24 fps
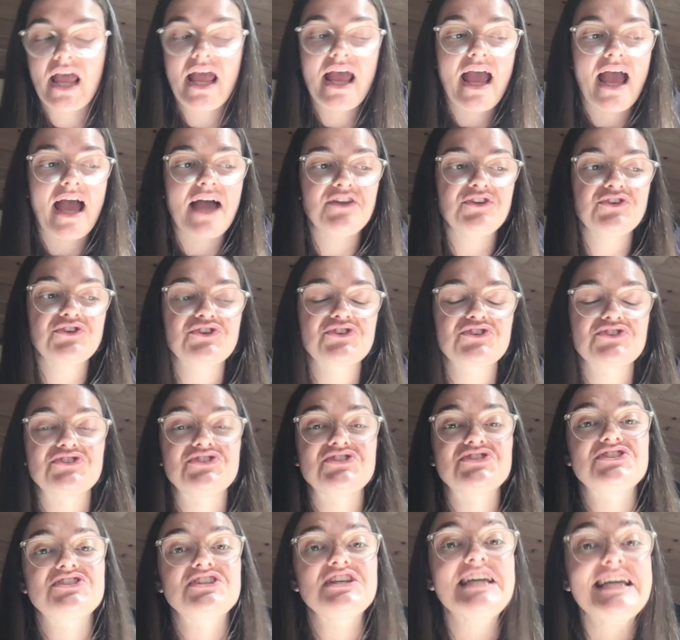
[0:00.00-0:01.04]
And you should
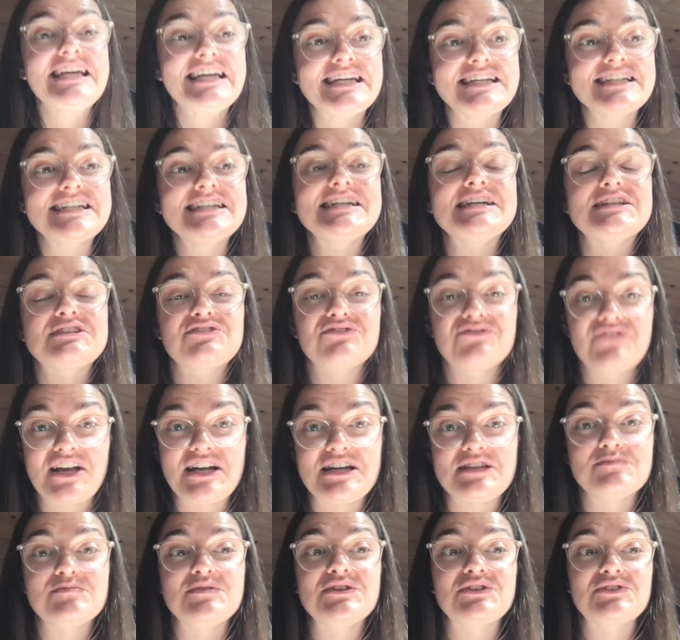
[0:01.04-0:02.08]
see his
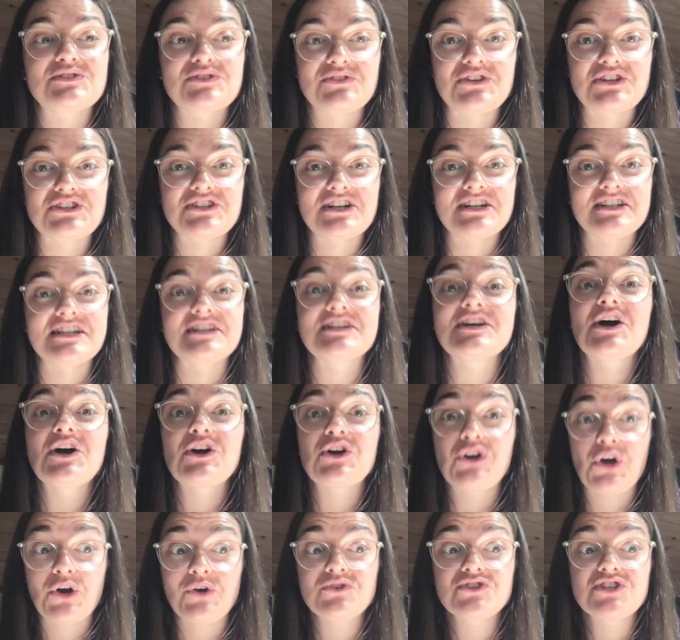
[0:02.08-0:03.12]
face being so excited.
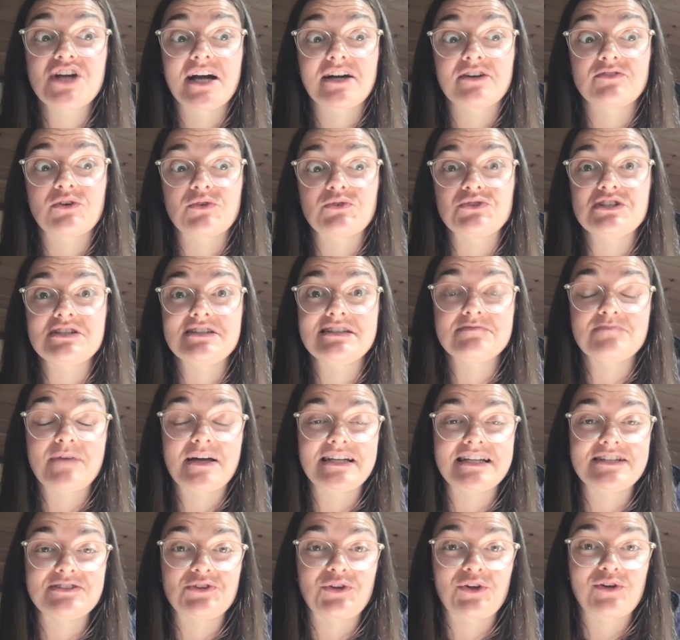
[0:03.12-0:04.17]
Go check Road to
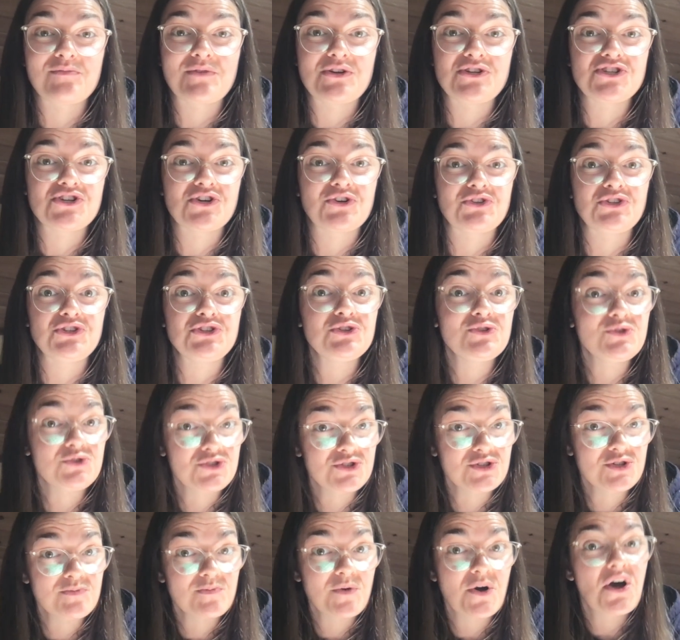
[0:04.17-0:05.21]
Independence documentary on
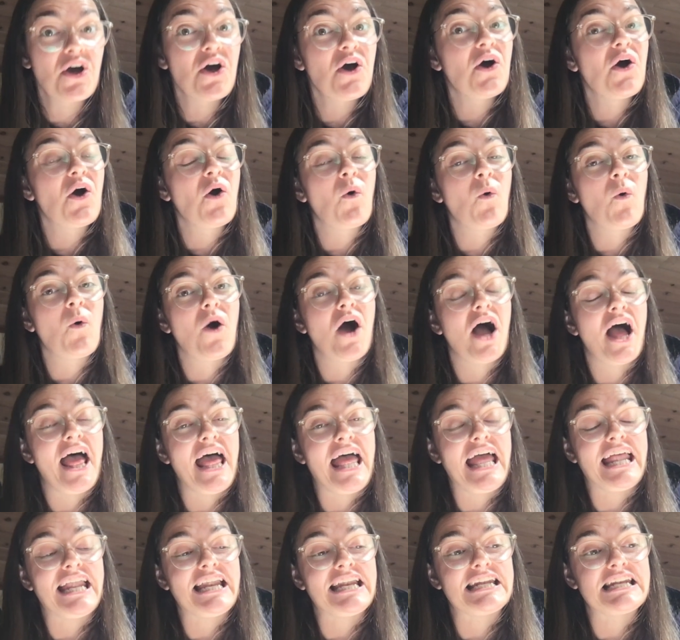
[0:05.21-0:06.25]
YouTube
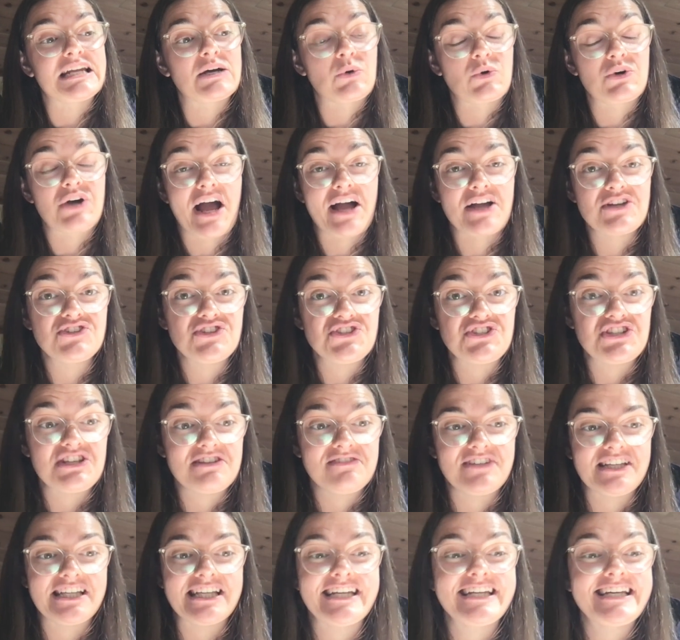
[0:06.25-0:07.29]
and or
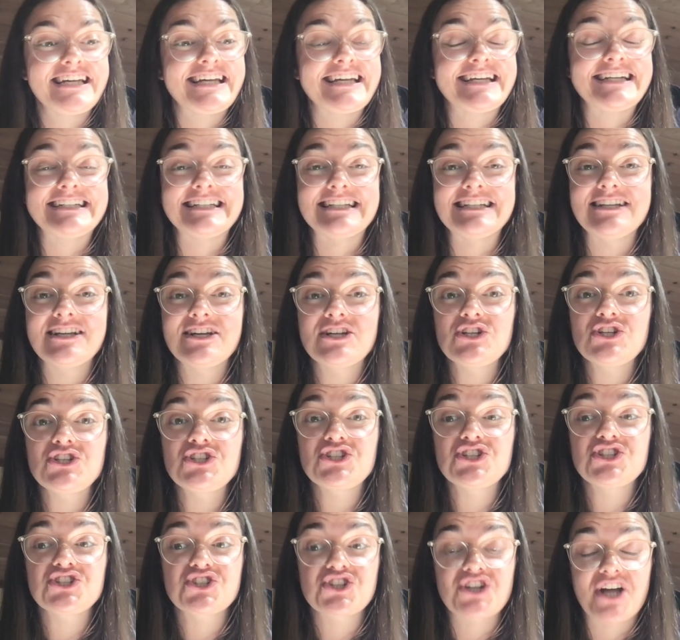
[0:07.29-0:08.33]
IGTV and
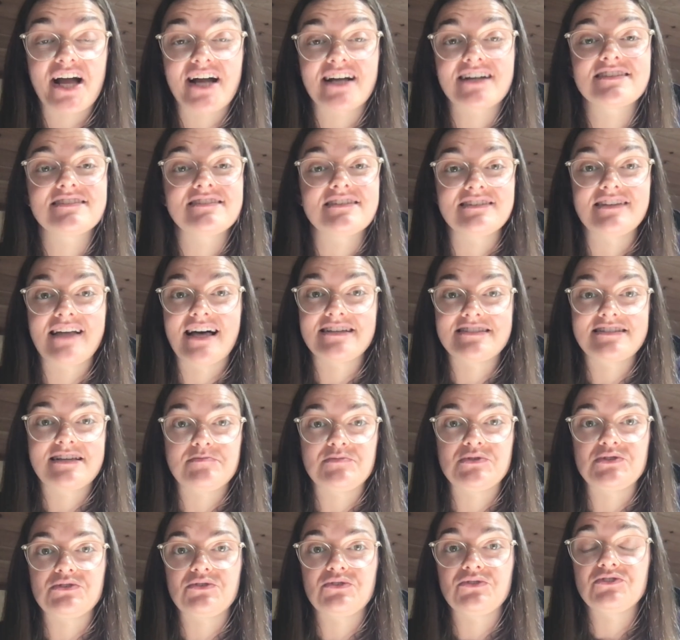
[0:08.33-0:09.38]
check the last
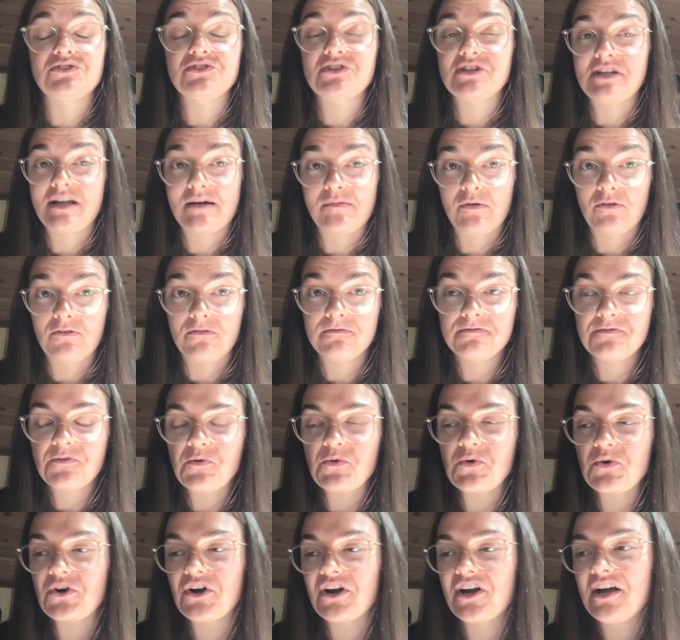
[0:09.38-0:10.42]
episode, number
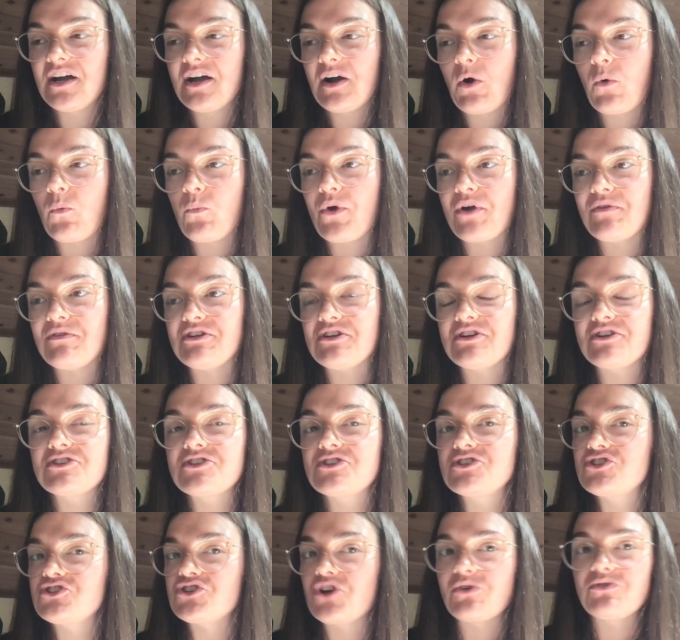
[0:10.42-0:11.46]
4, where we
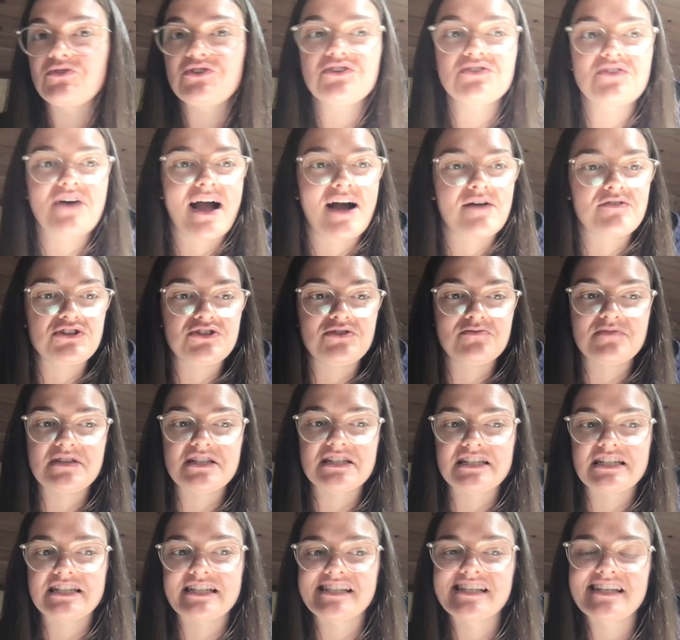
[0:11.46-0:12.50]
show you how we do
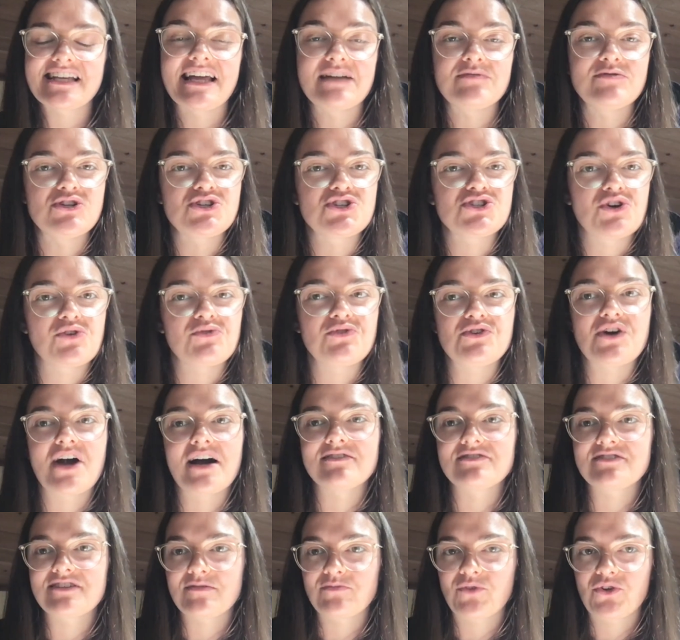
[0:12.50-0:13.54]
business and we show you how
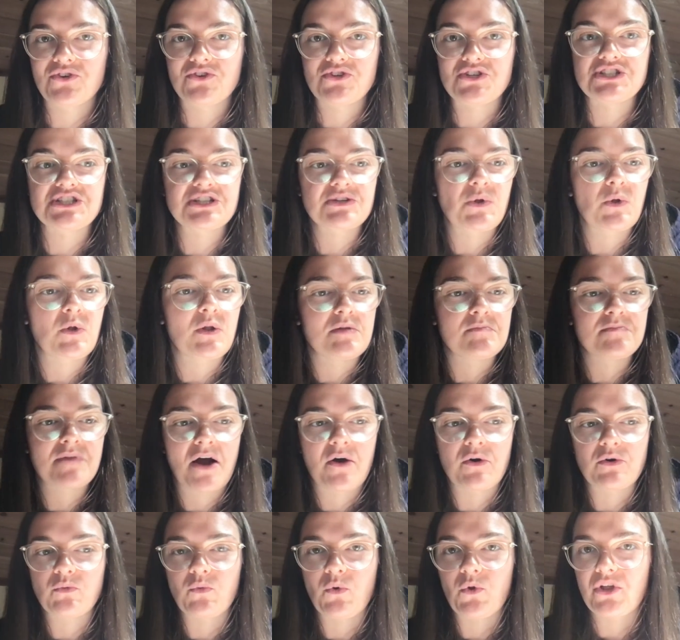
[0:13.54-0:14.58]
Samko is all
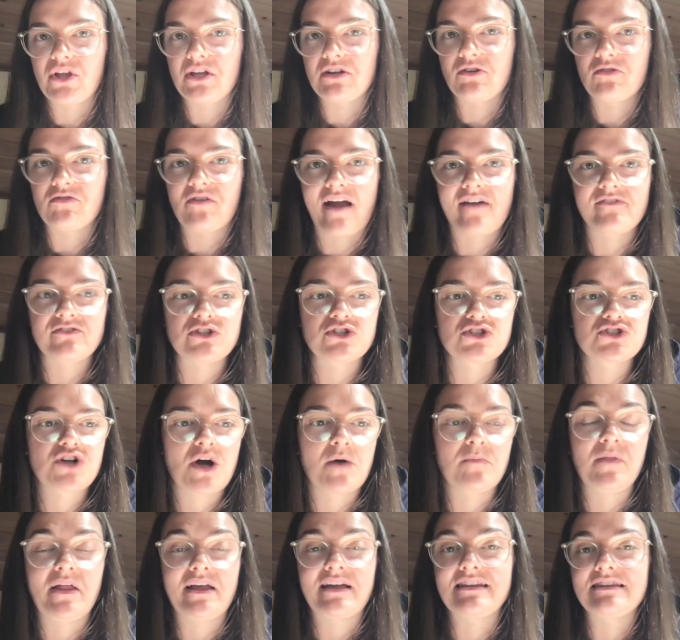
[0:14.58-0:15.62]
empowered walking around the
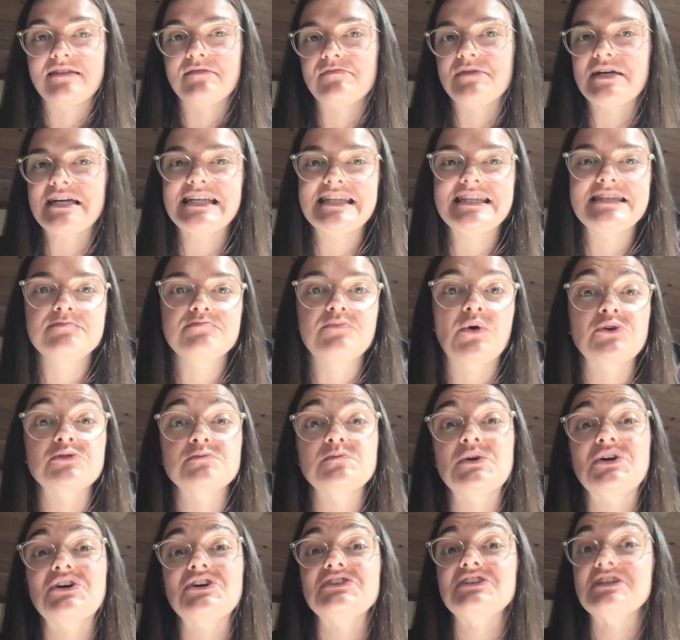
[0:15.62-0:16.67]
shop like the biggest boss
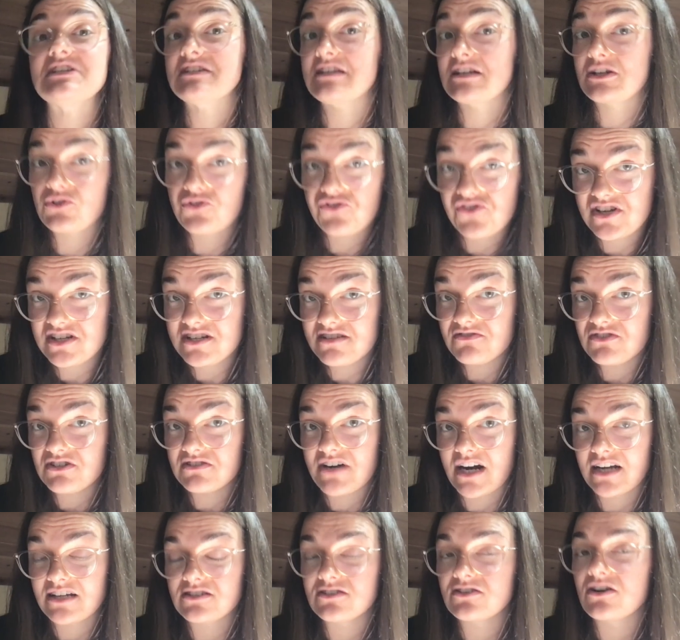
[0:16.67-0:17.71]
because he's the creative
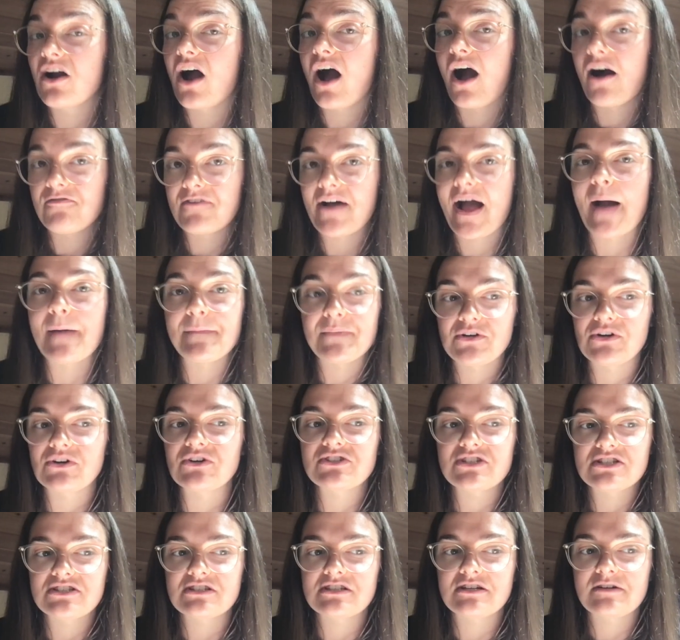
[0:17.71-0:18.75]
director of Happy
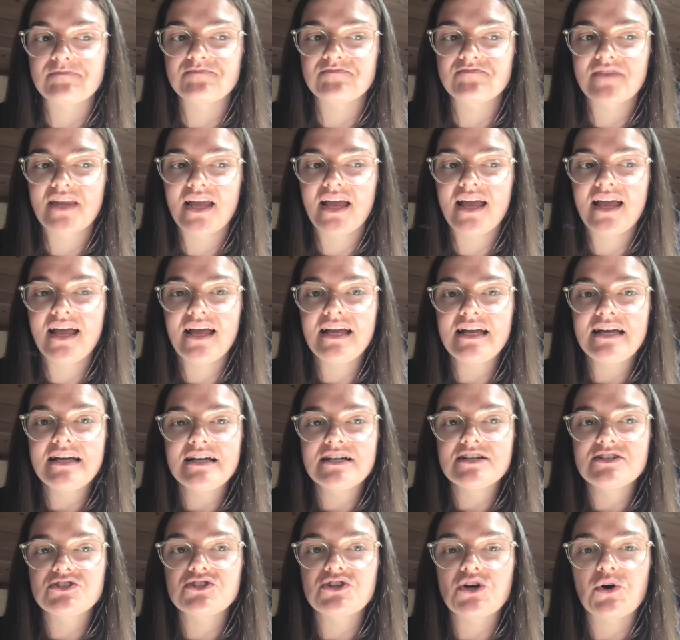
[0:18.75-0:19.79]
Autism.
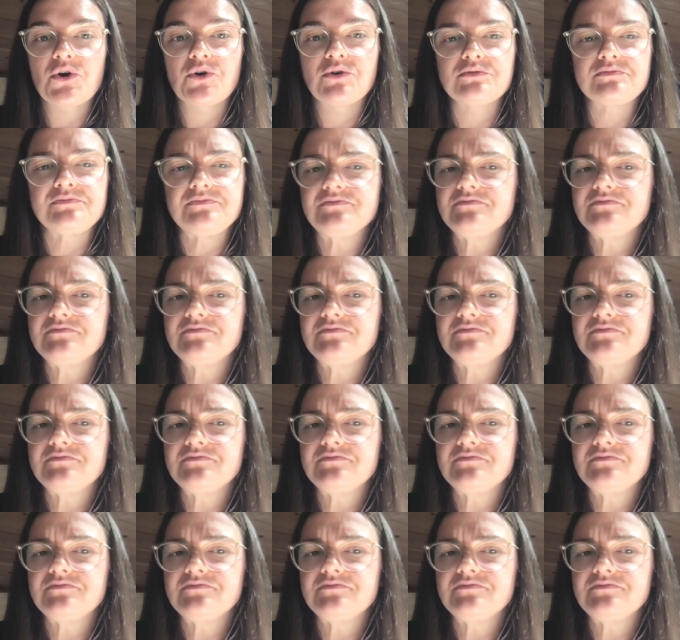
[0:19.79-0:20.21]
So